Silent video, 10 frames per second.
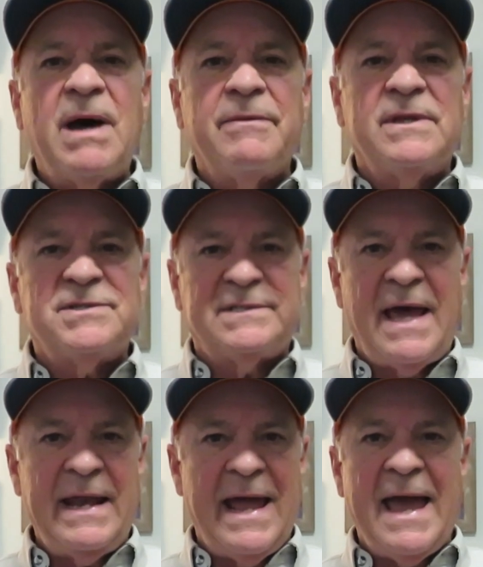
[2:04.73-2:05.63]
about the
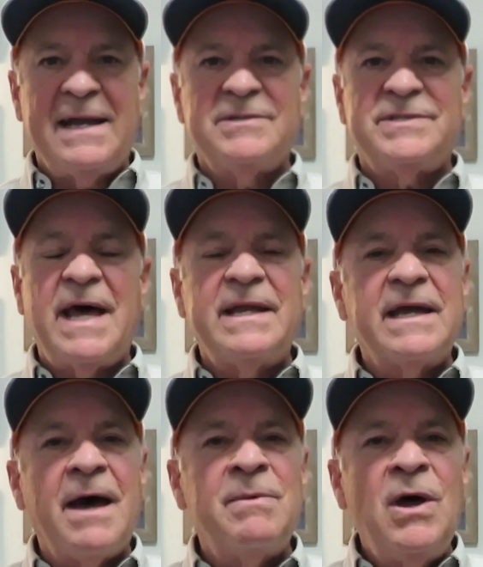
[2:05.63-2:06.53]
Santa Ana
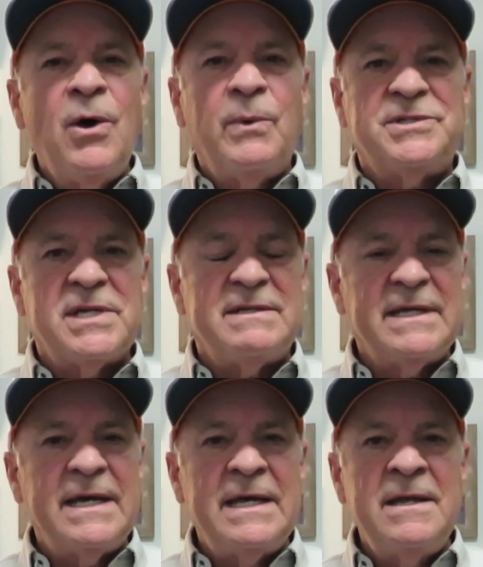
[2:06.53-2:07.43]
setting up, which it
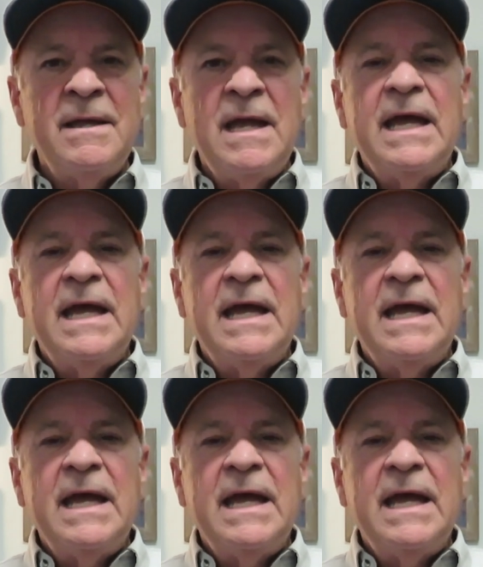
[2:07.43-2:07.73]
did.